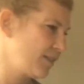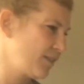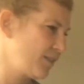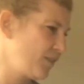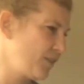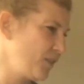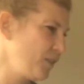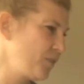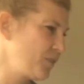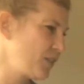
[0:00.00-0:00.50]

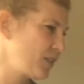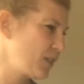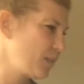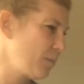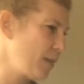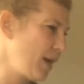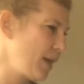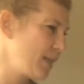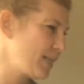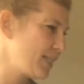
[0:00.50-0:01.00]
15
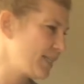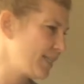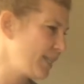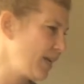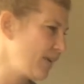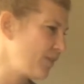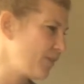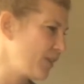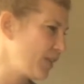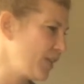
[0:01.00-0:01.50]
minus
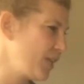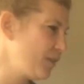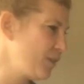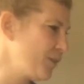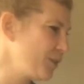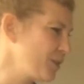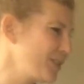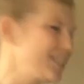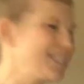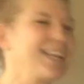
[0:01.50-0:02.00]
7
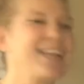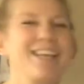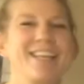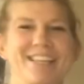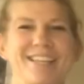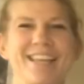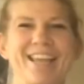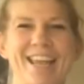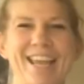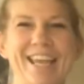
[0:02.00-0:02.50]
equals
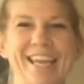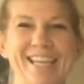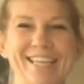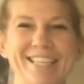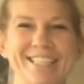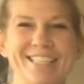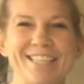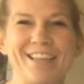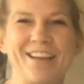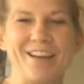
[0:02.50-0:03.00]

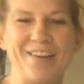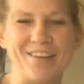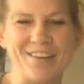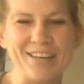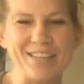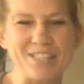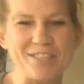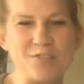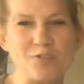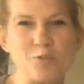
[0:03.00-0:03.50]
8. All
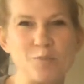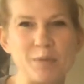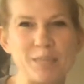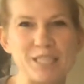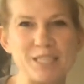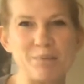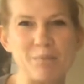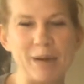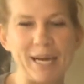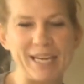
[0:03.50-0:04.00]
right, did you beat
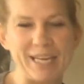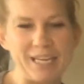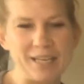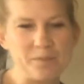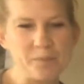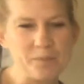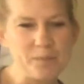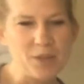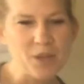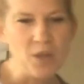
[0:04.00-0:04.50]
Spidey?
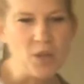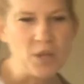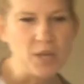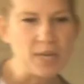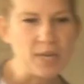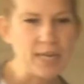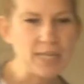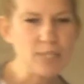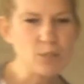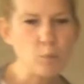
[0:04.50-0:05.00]

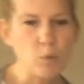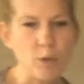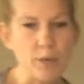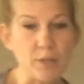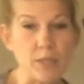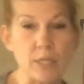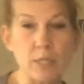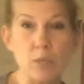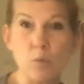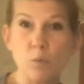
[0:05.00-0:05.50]
Next one.
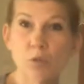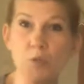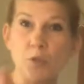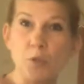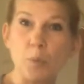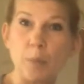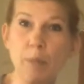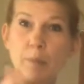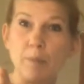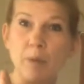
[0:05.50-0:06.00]
This one
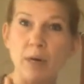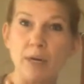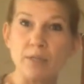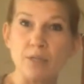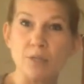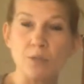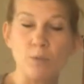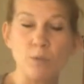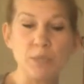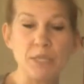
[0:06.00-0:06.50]
3 parts.
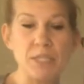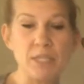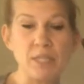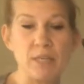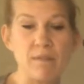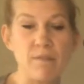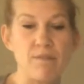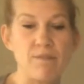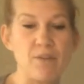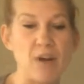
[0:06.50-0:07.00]
So
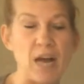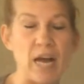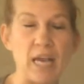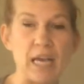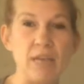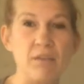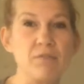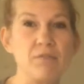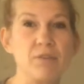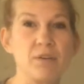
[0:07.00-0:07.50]
listen.
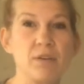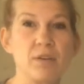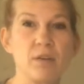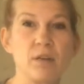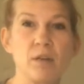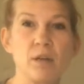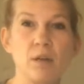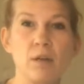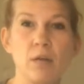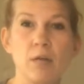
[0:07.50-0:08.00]
5
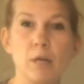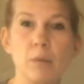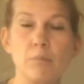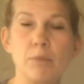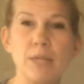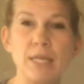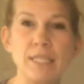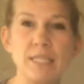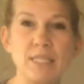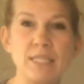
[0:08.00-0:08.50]

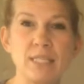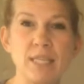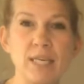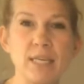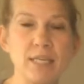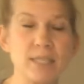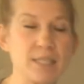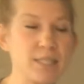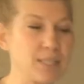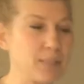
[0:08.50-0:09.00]
plus
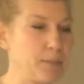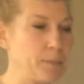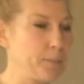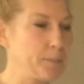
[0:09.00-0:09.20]
6